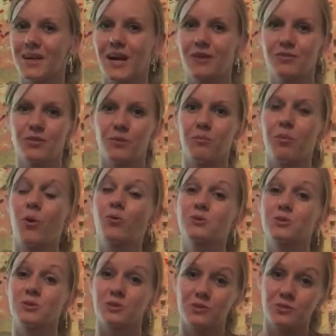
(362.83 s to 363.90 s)
have some
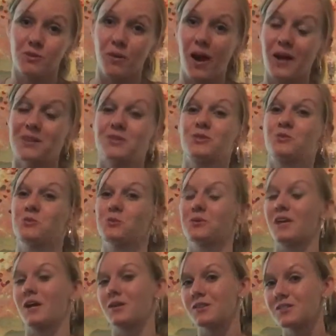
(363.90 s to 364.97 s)
posters from high school
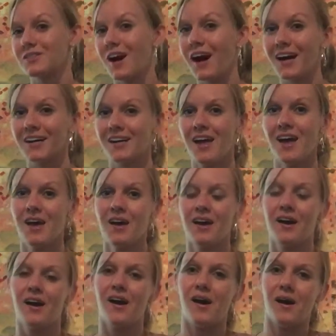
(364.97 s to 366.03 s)
that are signed,
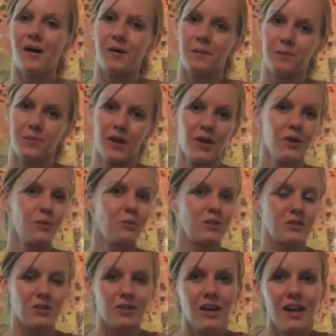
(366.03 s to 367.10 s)

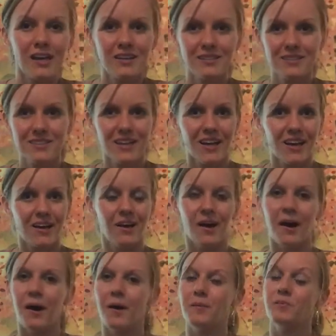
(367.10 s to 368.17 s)
which are nice.
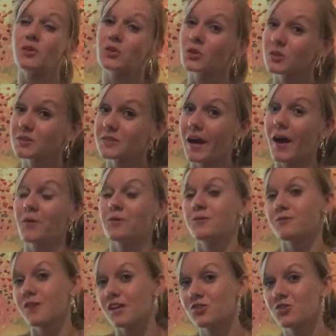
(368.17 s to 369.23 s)
Your style
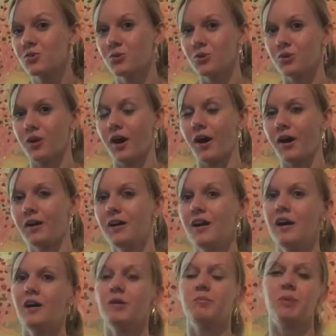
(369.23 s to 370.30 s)
reflects who you are,
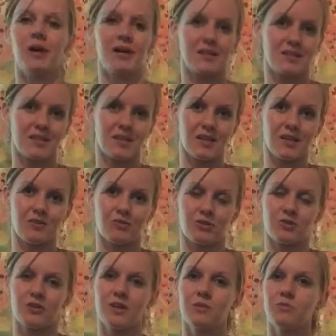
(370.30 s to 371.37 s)
but if
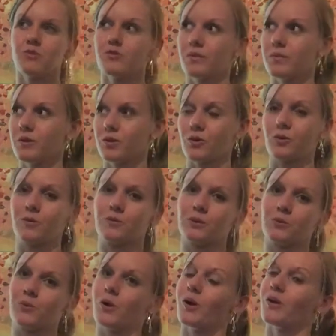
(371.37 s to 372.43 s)
you're trying to move up in the
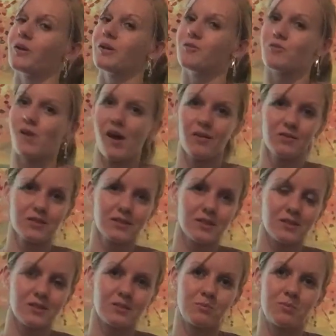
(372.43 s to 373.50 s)
corporate world, if you have a
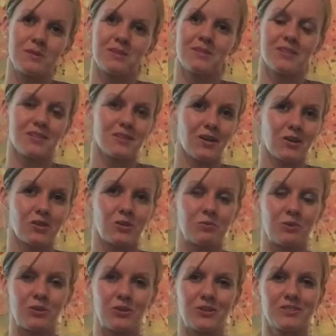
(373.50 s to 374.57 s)
serious business,
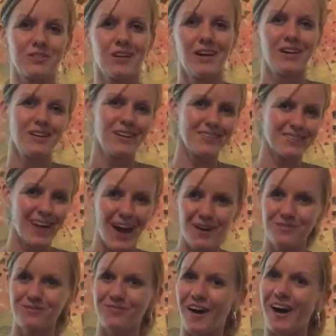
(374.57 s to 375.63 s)
entrepreneurs, yes,
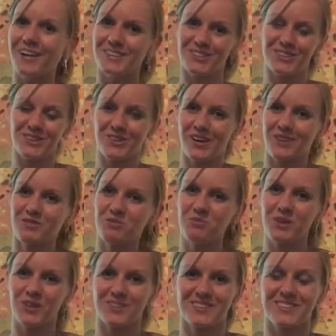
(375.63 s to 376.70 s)
have fun. You don't have to
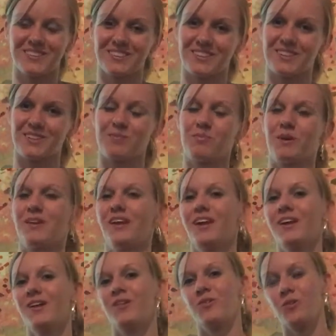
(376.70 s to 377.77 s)
be all serious, but
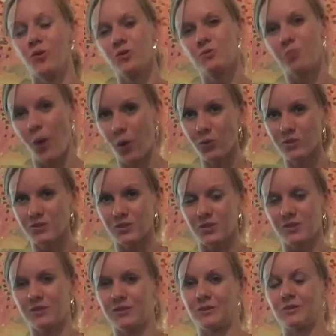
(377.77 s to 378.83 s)
those
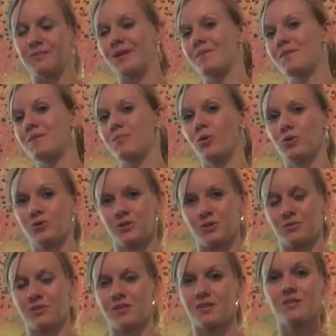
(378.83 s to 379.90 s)
posters, or maybe
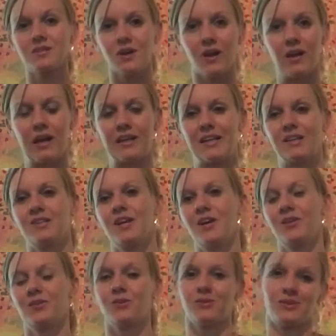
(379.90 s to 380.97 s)
posters with a skull in it,
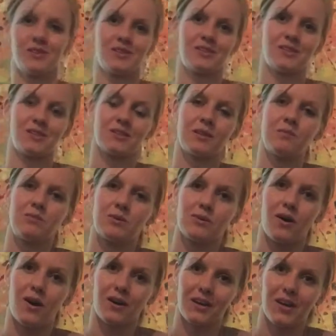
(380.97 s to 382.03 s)
don't necessarily
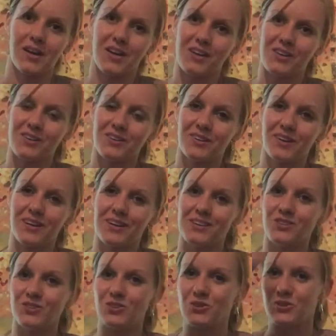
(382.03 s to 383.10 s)
belong
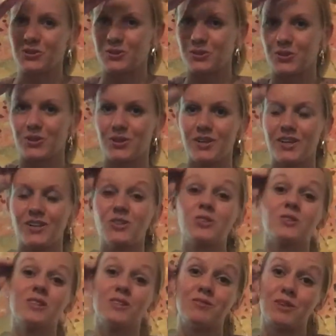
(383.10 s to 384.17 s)
in your
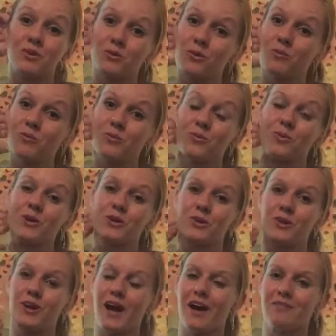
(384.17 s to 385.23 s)
living room where
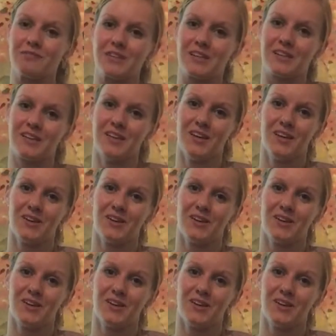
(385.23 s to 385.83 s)
you're having